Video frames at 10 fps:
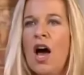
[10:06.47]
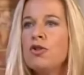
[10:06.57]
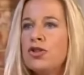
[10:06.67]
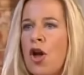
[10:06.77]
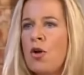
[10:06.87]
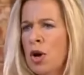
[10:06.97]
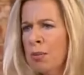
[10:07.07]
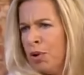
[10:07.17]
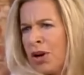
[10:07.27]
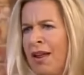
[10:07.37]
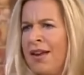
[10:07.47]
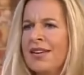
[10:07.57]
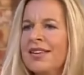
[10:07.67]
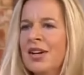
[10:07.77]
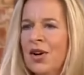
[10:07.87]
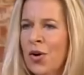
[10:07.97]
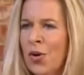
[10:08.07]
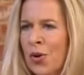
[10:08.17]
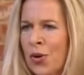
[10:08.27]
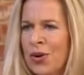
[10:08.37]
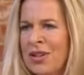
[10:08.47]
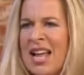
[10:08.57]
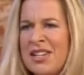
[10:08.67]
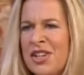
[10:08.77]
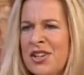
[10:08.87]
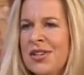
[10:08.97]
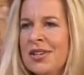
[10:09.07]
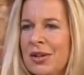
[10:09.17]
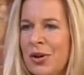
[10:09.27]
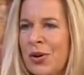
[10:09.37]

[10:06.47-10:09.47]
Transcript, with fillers: Oh, so Brooklyn or London. Your